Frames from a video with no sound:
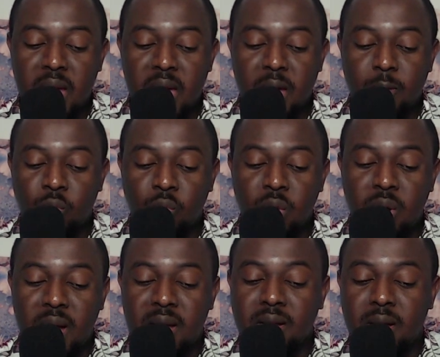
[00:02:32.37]
We'll
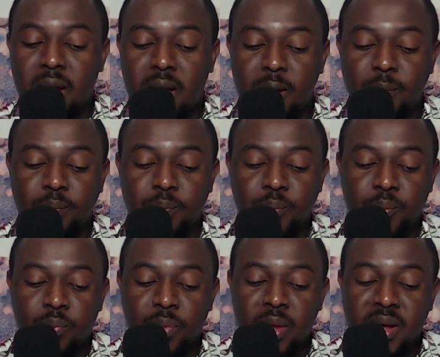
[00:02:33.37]
look at
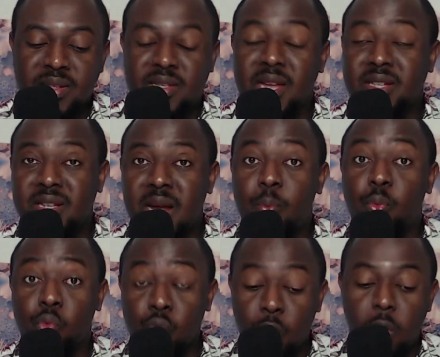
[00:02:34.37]
setting up
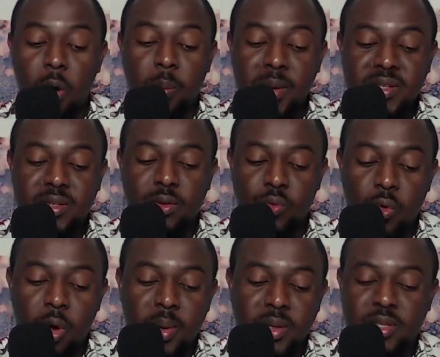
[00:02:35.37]
WooCommerce.
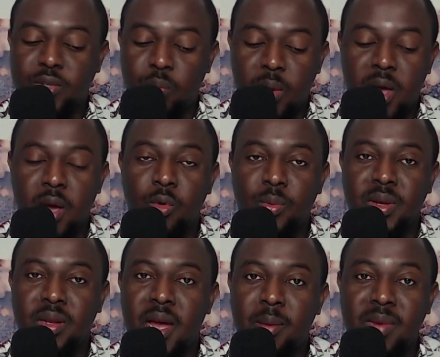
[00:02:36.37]
WooCommerce is where we'll be
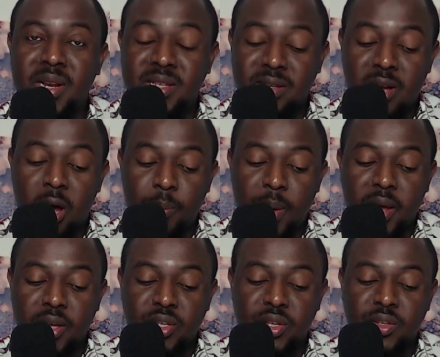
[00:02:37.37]
listing our
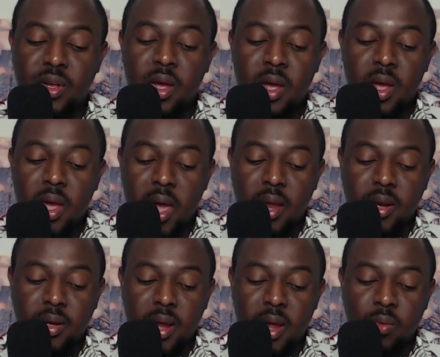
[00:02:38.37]
packages,
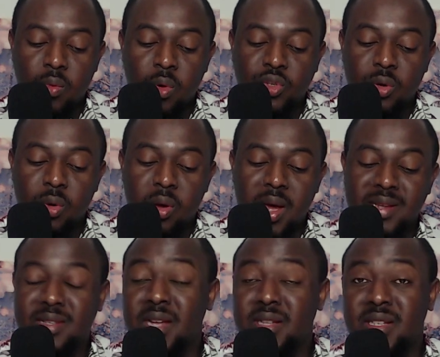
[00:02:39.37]
and we'll also look at
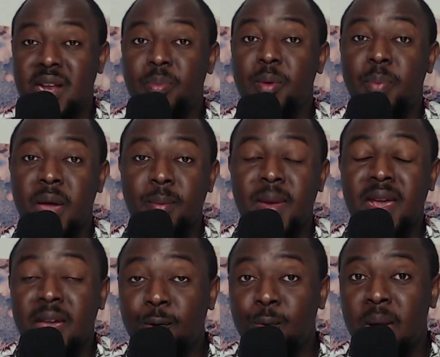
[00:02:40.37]
setting up a payment
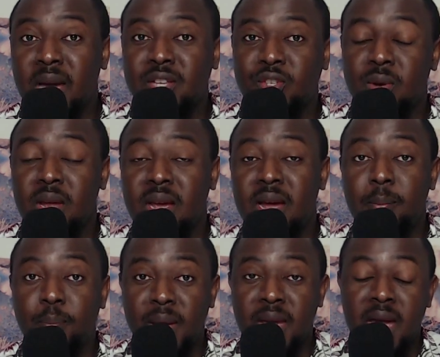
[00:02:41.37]
gateway so they
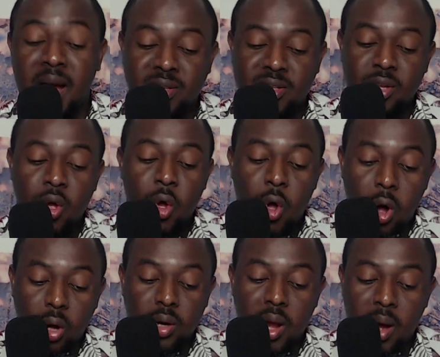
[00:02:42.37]
can pay us
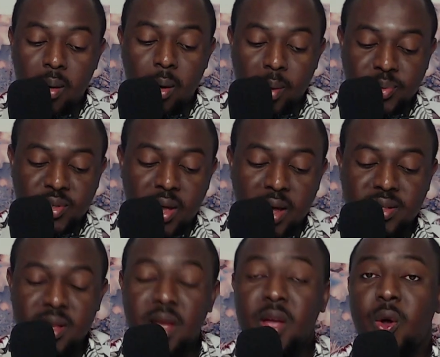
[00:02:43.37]
on our
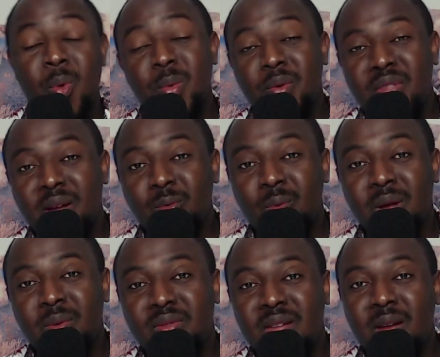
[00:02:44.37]
website. When we've
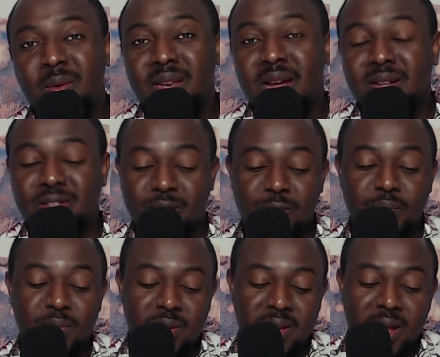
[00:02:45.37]
done with that,
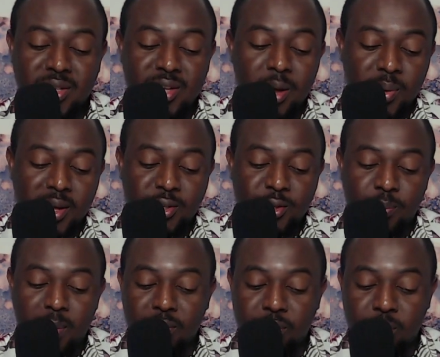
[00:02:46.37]
we are jumping into
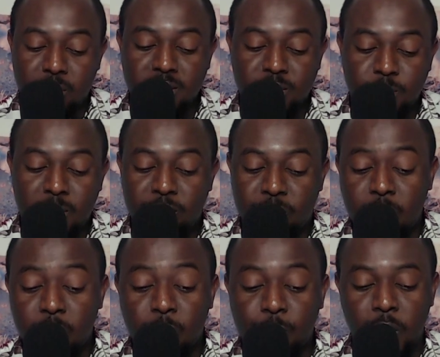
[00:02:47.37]
part 3. Into part
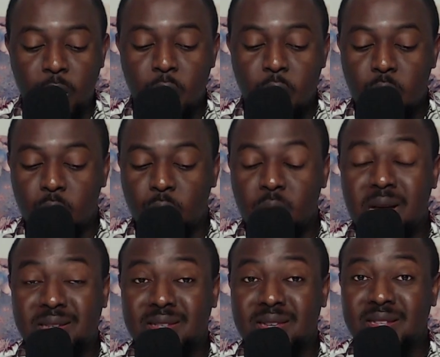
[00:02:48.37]
3, we'll look
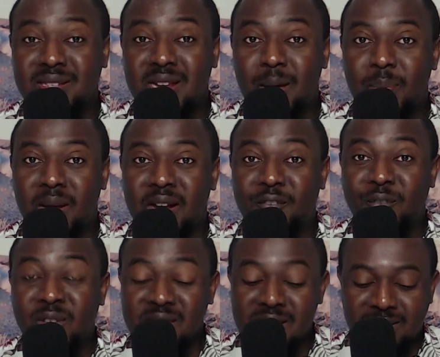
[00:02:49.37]
at setting up an
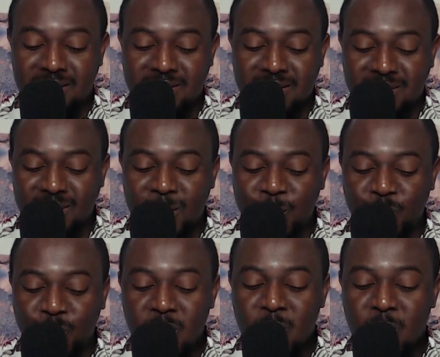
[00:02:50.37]
affiliate
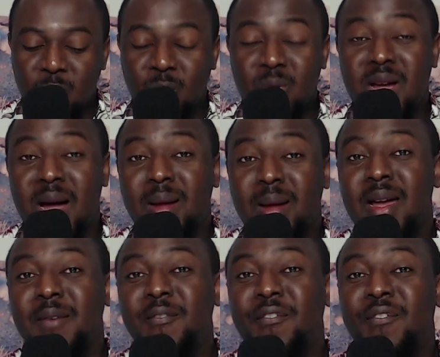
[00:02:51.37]
system. We'll look
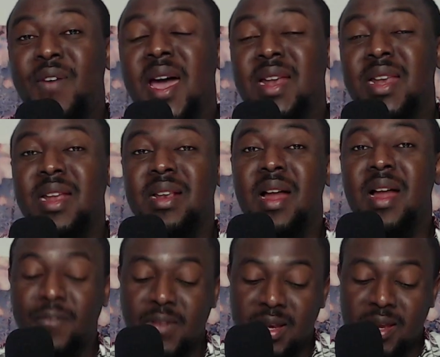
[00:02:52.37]
at finding
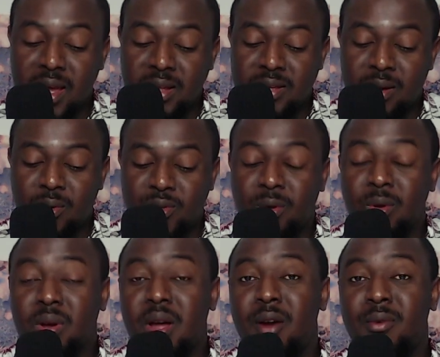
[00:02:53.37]
affiliates, and also
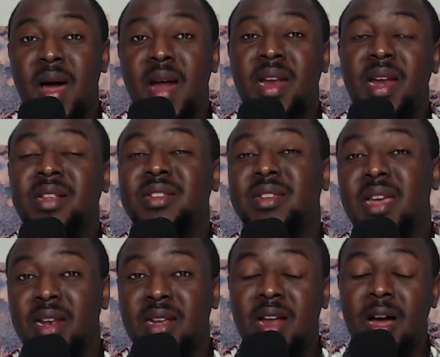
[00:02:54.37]
look at running and
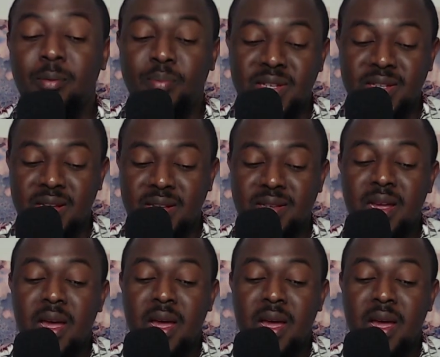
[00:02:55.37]
scaling our business.